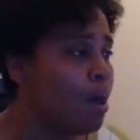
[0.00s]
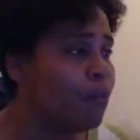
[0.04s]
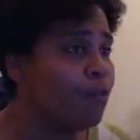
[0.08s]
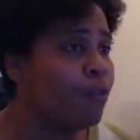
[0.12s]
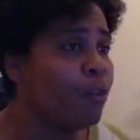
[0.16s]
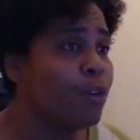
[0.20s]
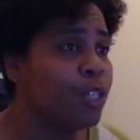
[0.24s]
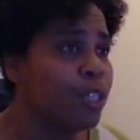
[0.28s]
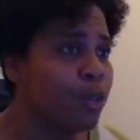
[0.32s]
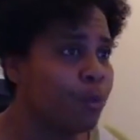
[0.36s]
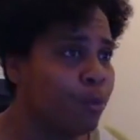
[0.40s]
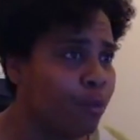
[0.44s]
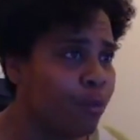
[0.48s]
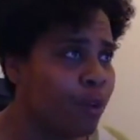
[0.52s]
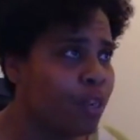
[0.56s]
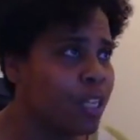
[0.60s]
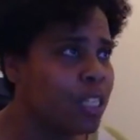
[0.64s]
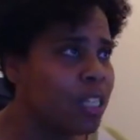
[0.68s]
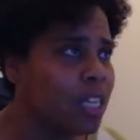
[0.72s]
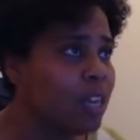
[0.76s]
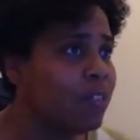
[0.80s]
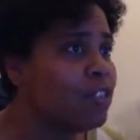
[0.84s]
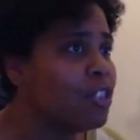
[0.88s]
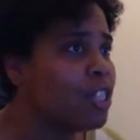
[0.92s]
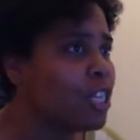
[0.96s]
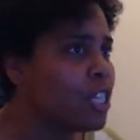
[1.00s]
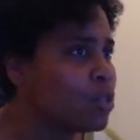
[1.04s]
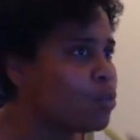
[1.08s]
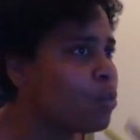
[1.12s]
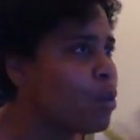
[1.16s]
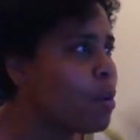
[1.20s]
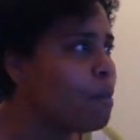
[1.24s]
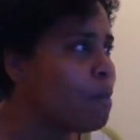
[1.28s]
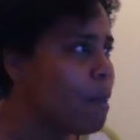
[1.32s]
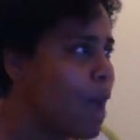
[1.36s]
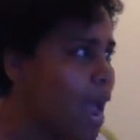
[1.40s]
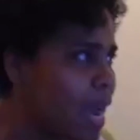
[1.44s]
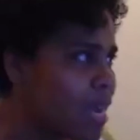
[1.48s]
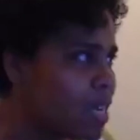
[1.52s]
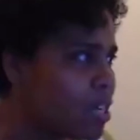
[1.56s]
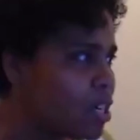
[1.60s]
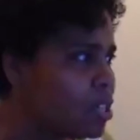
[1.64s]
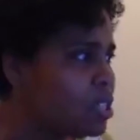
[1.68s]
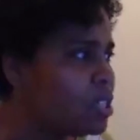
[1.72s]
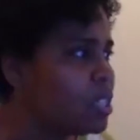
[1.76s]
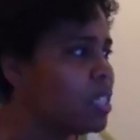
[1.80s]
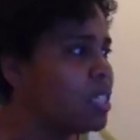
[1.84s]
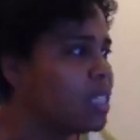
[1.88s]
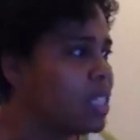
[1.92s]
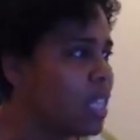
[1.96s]
for some free stuff, just
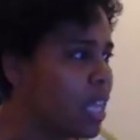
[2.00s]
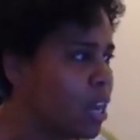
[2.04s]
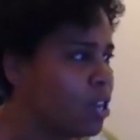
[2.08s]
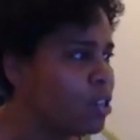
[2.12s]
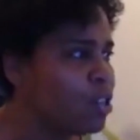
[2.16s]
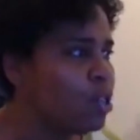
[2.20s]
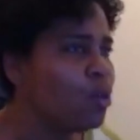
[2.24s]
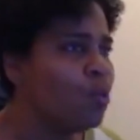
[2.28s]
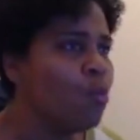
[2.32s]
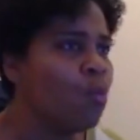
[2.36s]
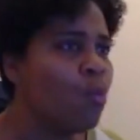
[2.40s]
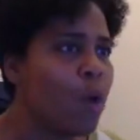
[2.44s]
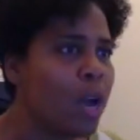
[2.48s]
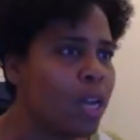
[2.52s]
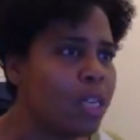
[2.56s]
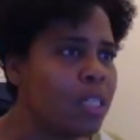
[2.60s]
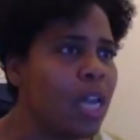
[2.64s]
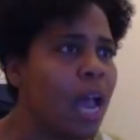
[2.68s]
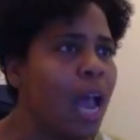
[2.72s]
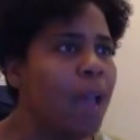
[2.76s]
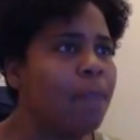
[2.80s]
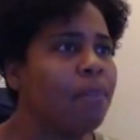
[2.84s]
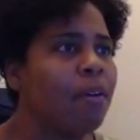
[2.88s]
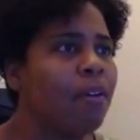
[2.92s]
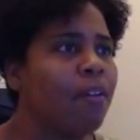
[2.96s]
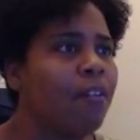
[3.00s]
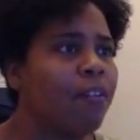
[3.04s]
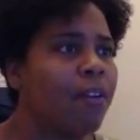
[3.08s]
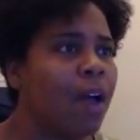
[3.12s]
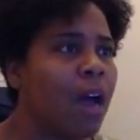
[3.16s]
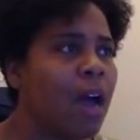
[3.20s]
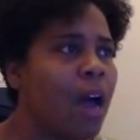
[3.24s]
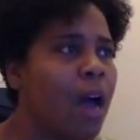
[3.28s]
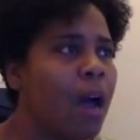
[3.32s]
reminders to tell you what type of